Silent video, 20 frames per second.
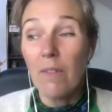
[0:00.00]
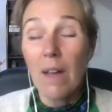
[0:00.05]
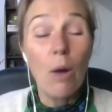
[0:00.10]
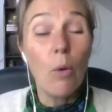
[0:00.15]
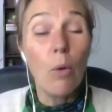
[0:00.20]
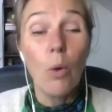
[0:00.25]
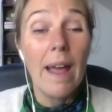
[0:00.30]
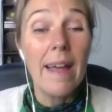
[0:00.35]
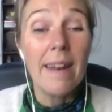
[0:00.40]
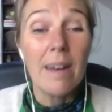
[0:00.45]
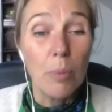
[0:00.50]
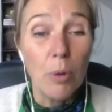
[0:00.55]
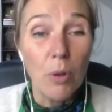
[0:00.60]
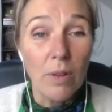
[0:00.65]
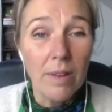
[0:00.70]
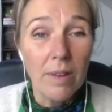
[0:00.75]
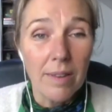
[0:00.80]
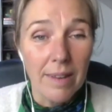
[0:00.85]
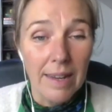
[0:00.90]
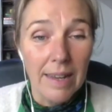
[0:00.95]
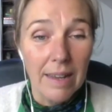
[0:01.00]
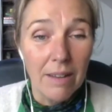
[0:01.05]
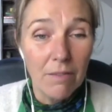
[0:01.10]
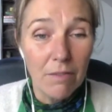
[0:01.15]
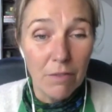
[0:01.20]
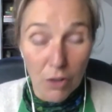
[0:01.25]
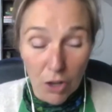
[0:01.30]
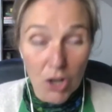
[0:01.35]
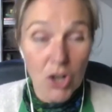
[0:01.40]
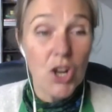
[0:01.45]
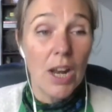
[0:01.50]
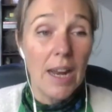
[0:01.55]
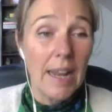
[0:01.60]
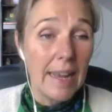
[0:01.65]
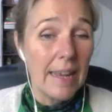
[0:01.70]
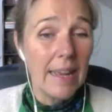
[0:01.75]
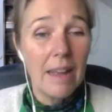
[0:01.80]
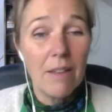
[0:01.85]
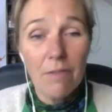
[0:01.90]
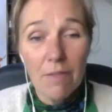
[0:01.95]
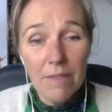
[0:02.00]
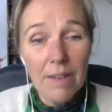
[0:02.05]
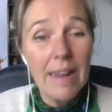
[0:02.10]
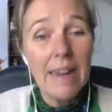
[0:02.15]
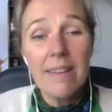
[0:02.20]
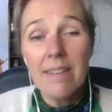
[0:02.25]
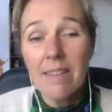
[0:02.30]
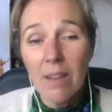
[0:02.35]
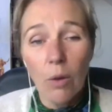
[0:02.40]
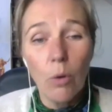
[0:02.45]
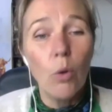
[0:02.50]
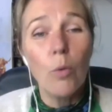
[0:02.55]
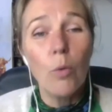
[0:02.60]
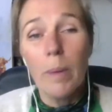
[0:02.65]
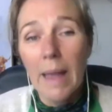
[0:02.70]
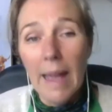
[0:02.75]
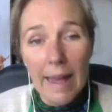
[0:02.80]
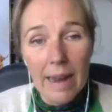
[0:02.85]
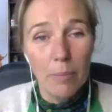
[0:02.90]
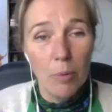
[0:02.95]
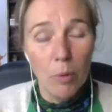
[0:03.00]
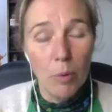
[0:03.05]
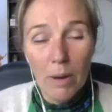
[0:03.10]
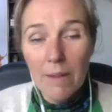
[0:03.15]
all edible, doesn't it? Virtually, it needs to all be edible.